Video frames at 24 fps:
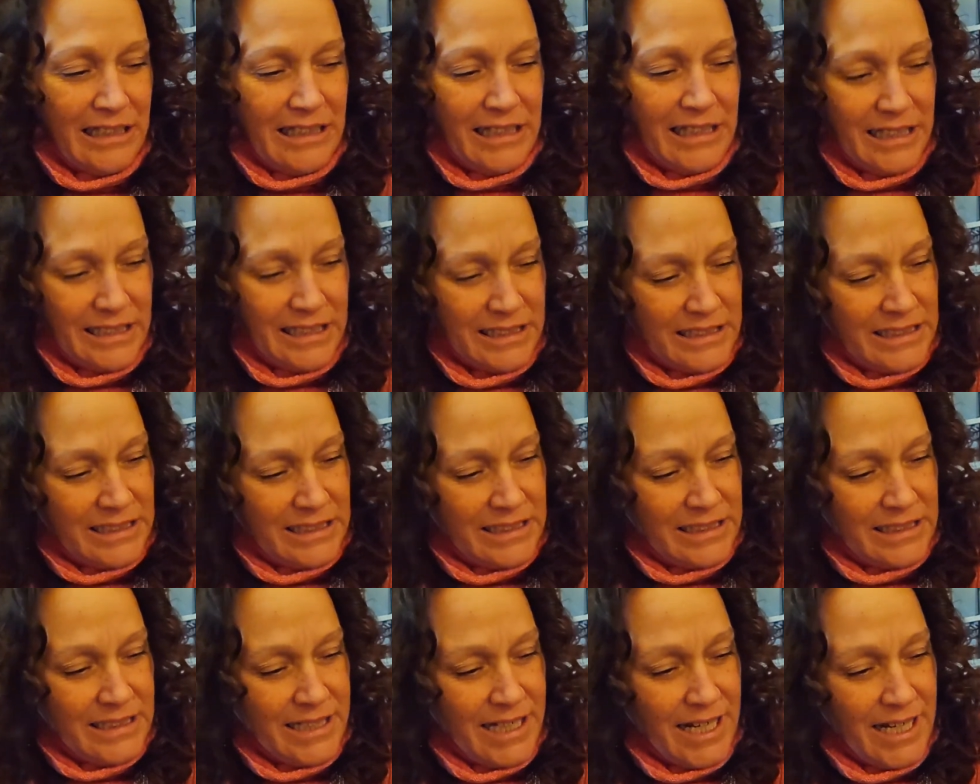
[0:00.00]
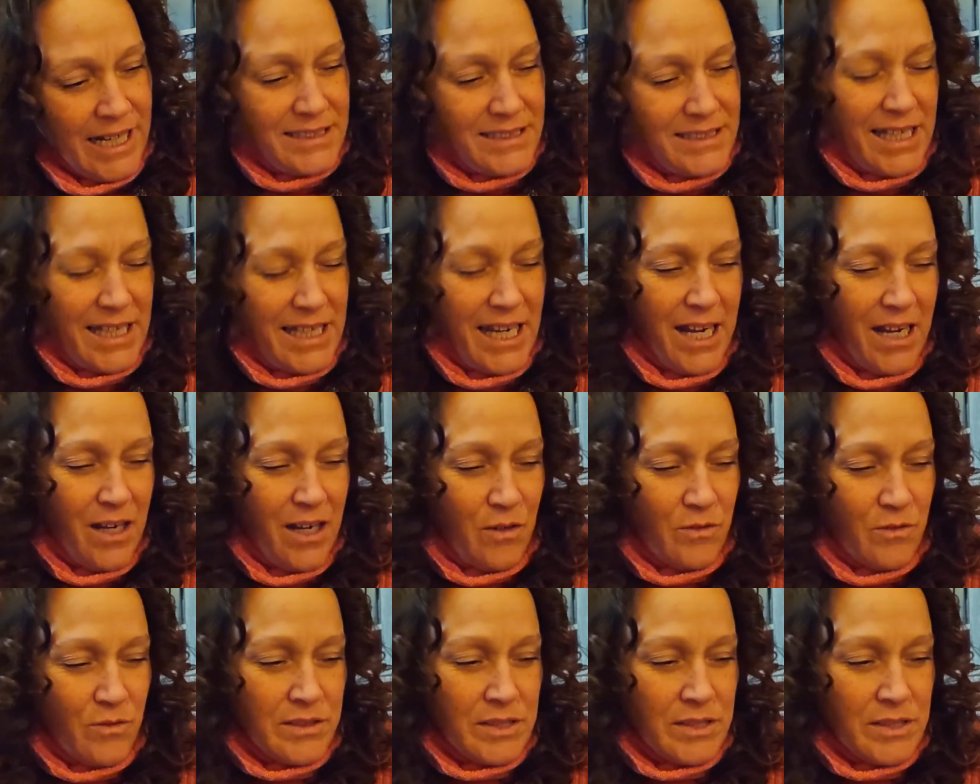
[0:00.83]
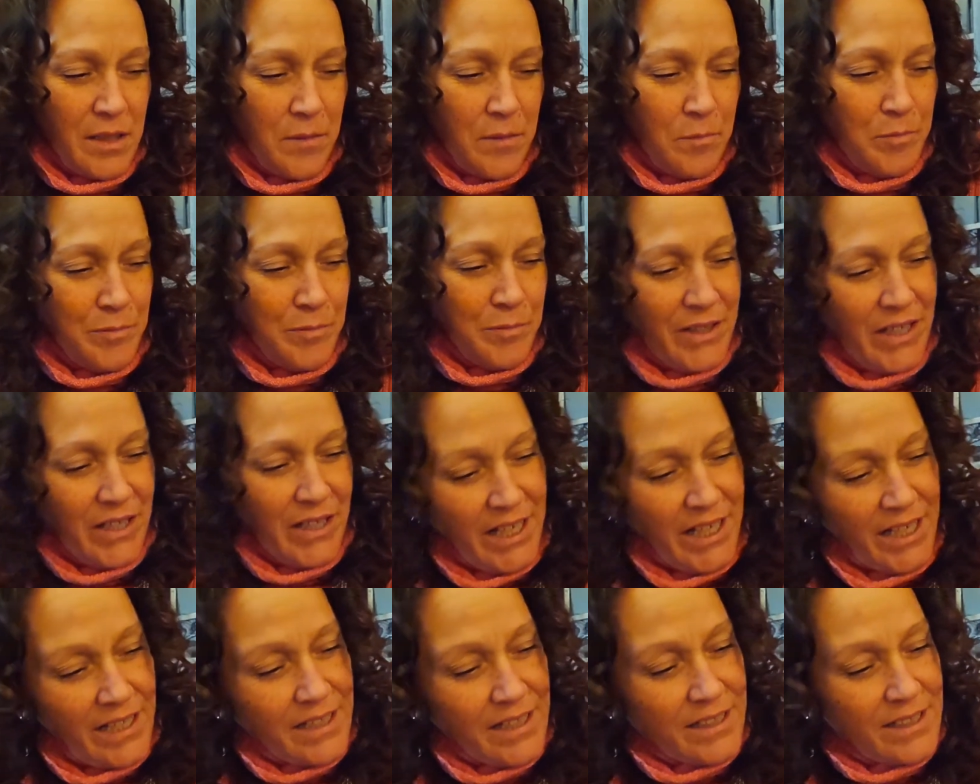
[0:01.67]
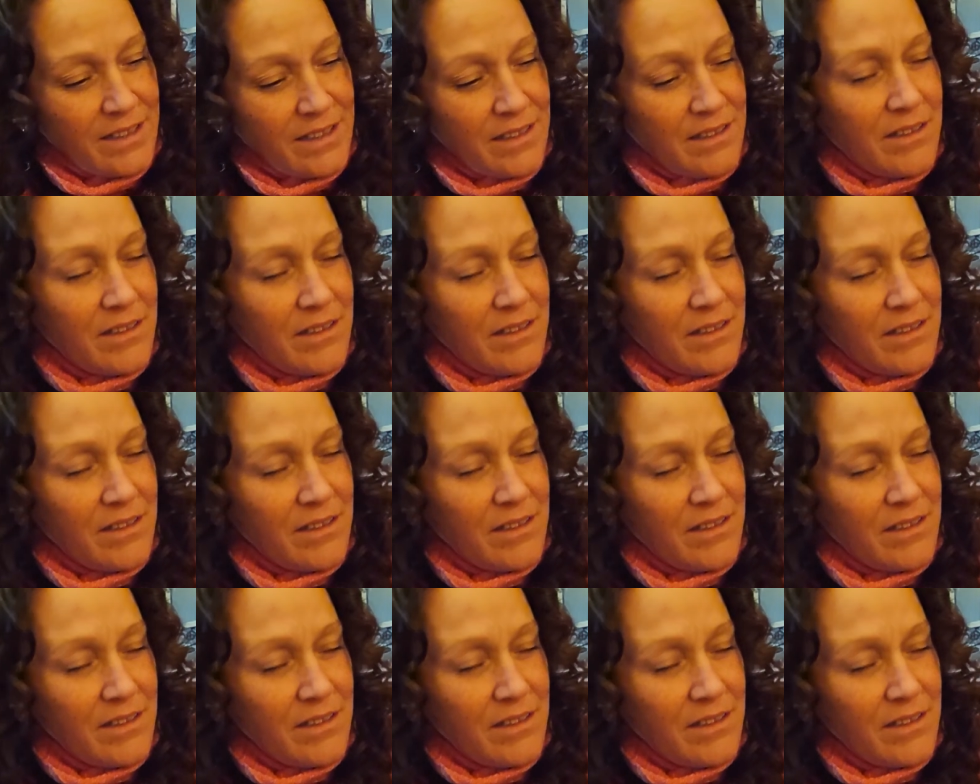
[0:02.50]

And then the next day I was like playing it.